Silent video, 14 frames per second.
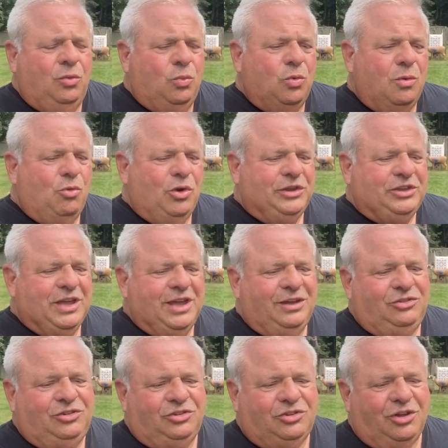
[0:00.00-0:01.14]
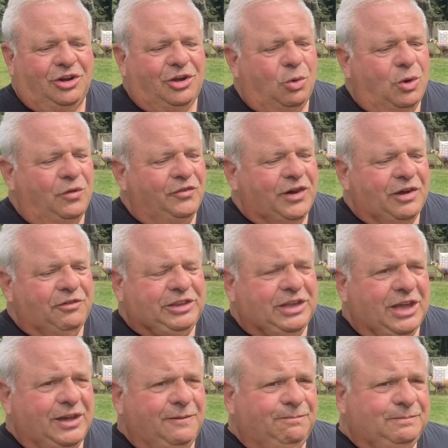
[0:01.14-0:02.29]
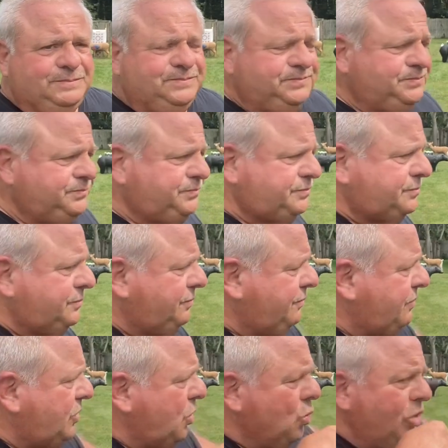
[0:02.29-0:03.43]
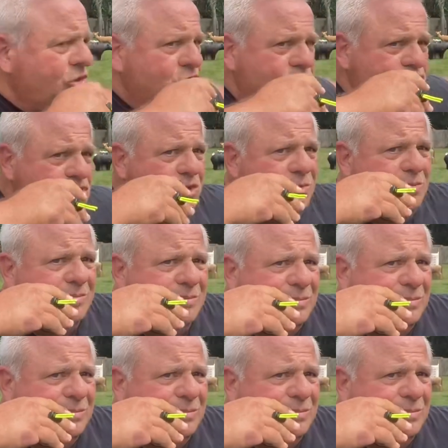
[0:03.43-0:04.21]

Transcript: One more thing, just gonna go over everything. When you shoot,